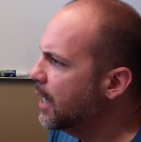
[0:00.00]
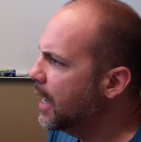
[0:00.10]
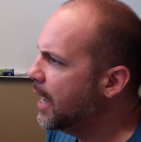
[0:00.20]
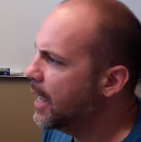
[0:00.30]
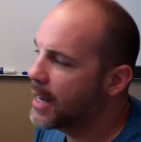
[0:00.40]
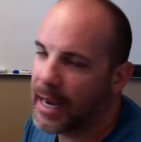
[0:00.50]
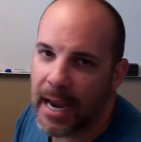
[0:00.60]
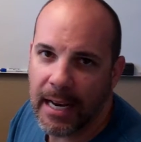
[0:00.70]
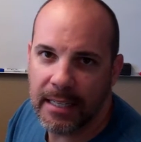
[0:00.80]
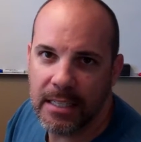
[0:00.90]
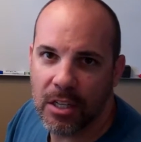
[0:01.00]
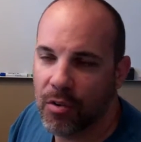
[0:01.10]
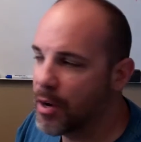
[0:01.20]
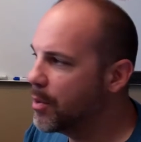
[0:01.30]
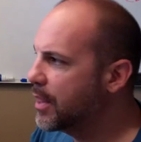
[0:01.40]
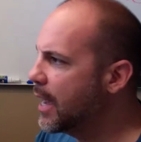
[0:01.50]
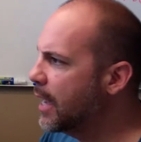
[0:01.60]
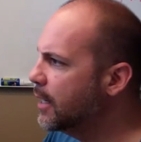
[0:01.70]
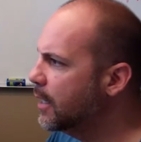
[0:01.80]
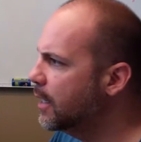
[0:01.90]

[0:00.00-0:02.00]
and I kind of disagree with that.